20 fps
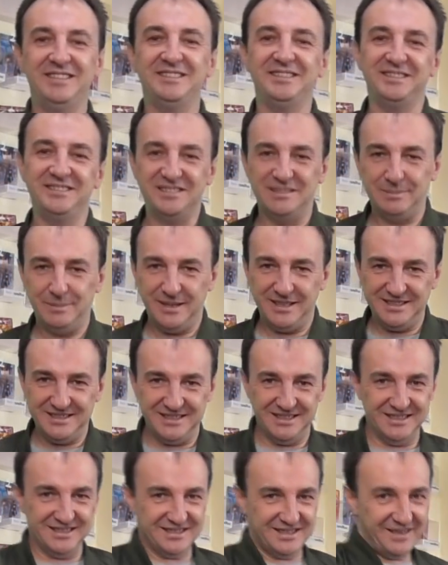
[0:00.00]
since
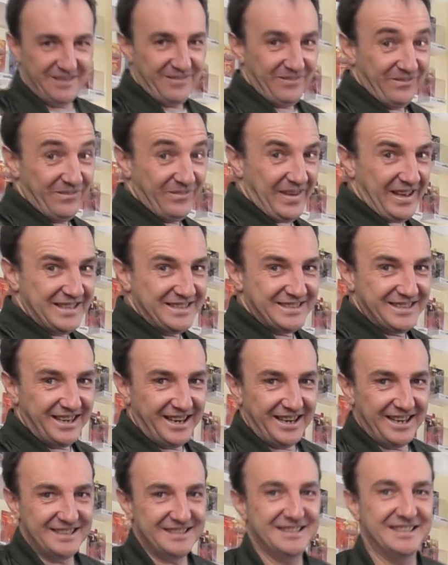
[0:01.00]
Spacies. Thanks,
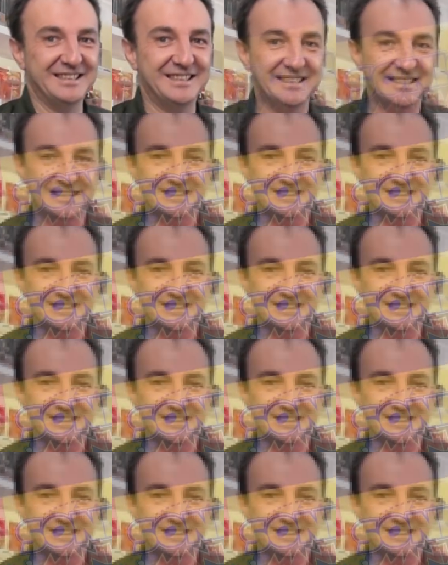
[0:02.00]
guys.